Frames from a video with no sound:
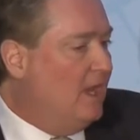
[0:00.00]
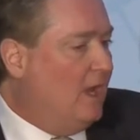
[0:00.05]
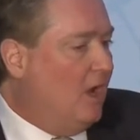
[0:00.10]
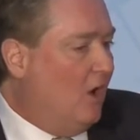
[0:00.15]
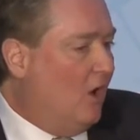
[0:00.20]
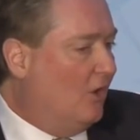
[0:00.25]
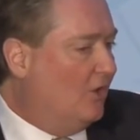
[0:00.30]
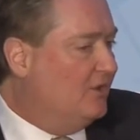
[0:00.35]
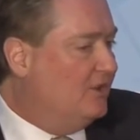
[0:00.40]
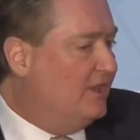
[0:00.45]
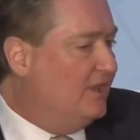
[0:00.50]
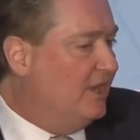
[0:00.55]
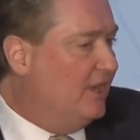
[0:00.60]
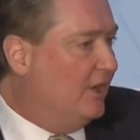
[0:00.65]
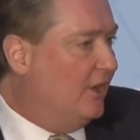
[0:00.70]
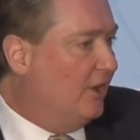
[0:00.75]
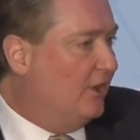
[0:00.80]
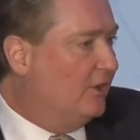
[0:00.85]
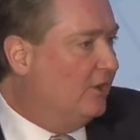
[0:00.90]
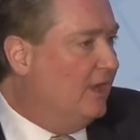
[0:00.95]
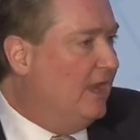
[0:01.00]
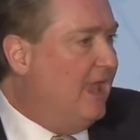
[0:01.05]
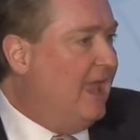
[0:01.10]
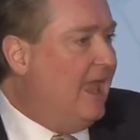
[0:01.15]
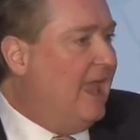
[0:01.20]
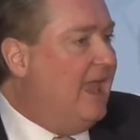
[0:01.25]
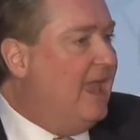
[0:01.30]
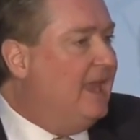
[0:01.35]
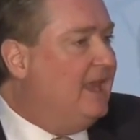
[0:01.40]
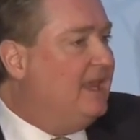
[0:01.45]
Are there
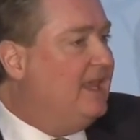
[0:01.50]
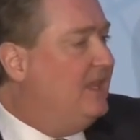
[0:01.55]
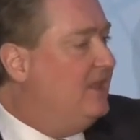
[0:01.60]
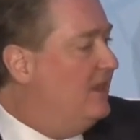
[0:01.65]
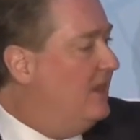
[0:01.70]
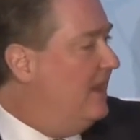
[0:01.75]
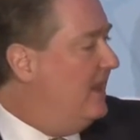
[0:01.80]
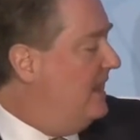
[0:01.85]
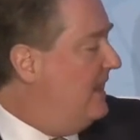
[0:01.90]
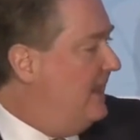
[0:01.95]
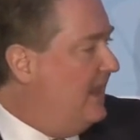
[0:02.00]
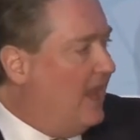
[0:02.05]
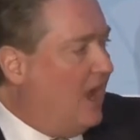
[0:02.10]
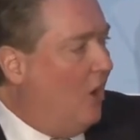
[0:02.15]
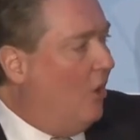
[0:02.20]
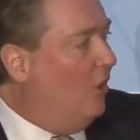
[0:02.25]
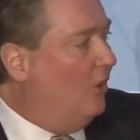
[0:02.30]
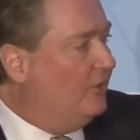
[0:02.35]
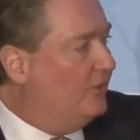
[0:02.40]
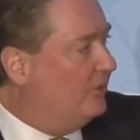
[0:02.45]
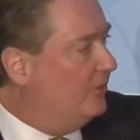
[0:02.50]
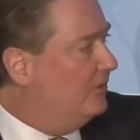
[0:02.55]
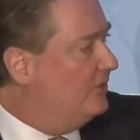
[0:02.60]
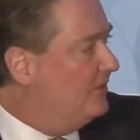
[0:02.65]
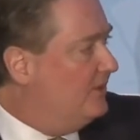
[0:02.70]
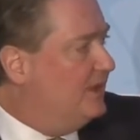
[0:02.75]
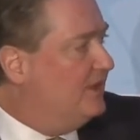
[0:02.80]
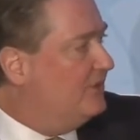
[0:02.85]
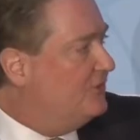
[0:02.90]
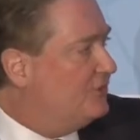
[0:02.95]
any other
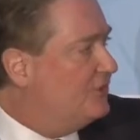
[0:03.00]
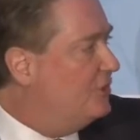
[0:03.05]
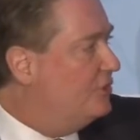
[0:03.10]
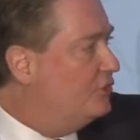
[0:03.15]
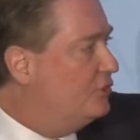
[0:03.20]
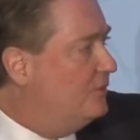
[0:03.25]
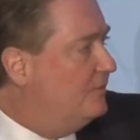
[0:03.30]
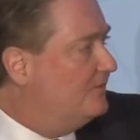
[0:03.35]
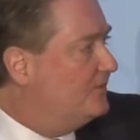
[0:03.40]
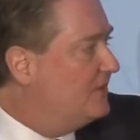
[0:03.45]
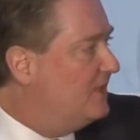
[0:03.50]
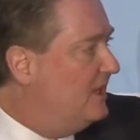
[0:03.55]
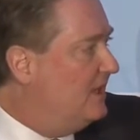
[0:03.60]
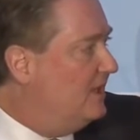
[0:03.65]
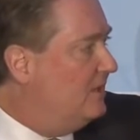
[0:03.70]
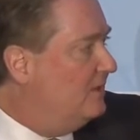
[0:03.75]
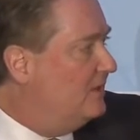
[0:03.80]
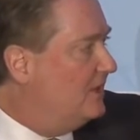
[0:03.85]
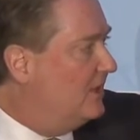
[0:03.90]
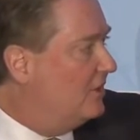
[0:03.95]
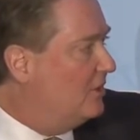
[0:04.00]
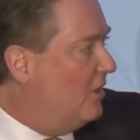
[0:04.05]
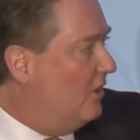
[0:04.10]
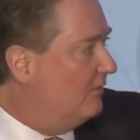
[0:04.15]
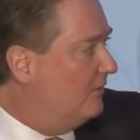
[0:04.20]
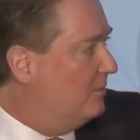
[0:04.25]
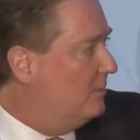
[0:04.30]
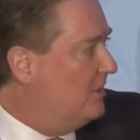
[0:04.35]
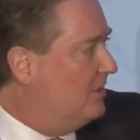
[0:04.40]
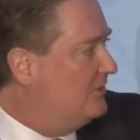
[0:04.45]
things that you've seen that
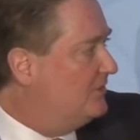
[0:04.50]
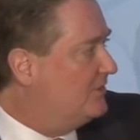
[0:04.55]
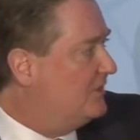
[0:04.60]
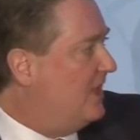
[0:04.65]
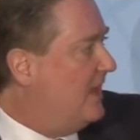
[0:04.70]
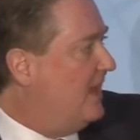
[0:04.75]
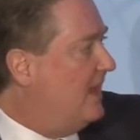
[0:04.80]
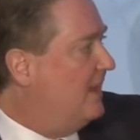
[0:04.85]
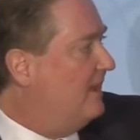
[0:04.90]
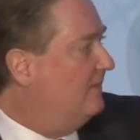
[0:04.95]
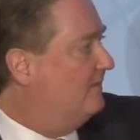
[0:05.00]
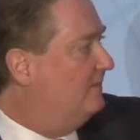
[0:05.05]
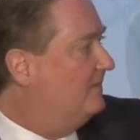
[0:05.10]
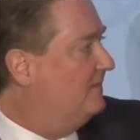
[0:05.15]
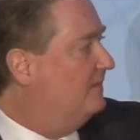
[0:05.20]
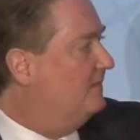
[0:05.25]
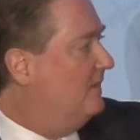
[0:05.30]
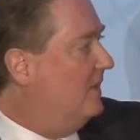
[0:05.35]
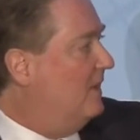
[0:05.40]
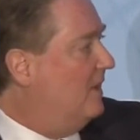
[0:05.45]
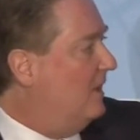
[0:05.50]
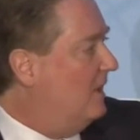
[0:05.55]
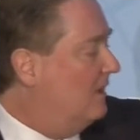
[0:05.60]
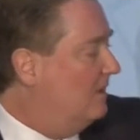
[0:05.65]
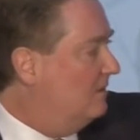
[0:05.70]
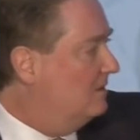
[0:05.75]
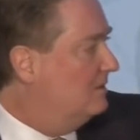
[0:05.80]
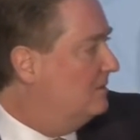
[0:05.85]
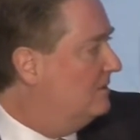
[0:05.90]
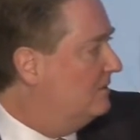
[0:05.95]
governments have
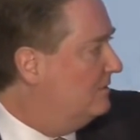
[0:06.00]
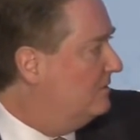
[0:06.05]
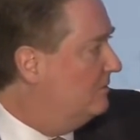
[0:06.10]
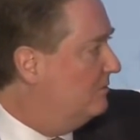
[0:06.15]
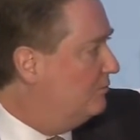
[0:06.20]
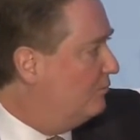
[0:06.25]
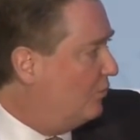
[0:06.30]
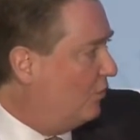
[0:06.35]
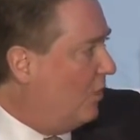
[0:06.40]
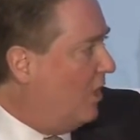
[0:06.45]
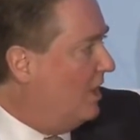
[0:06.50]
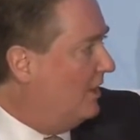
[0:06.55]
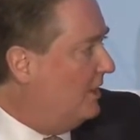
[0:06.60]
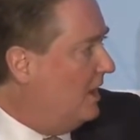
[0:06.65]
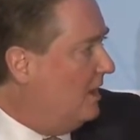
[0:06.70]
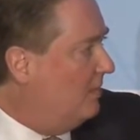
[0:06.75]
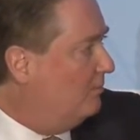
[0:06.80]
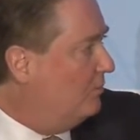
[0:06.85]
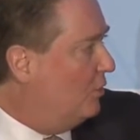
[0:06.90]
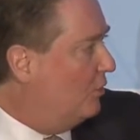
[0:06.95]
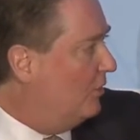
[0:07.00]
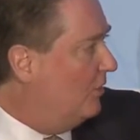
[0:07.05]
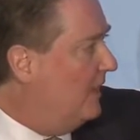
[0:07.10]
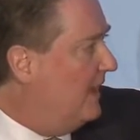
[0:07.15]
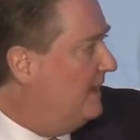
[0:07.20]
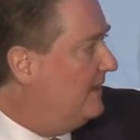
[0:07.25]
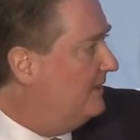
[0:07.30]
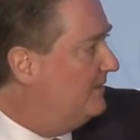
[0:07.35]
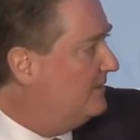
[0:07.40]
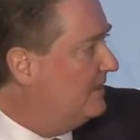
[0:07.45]
brought up or
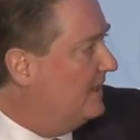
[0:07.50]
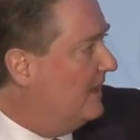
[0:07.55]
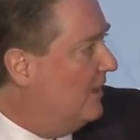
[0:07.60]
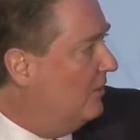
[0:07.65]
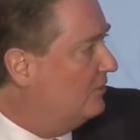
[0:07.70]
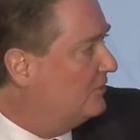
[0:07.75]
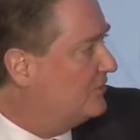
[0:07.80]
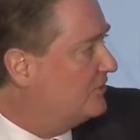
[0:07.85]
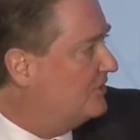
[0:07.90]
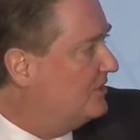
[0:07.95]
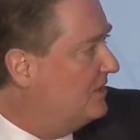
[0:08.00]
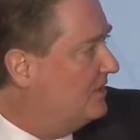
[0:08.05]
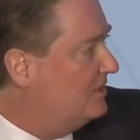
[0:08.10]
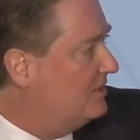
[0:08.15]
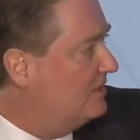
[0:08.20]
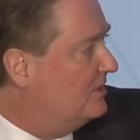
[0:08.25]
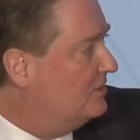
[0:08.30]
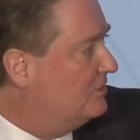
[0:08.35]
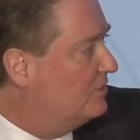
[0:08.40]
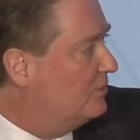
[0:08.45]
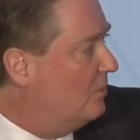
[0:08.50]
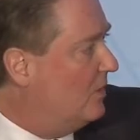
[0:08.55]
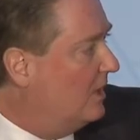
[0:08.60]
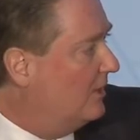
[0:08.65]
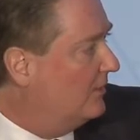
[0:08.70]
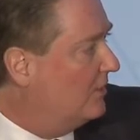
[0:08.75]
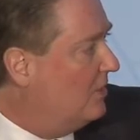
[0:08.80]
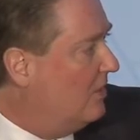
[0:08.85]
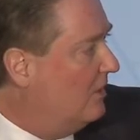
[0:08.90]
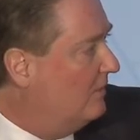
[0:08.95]
anything else that you
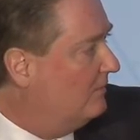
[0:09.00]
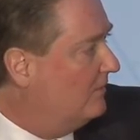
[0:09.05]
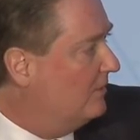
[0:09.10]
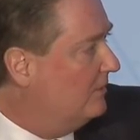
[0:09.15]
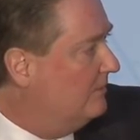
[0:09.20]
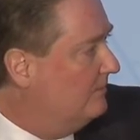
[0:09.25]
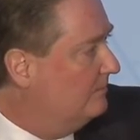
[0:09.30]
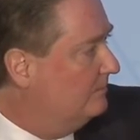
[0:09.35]
want to cover?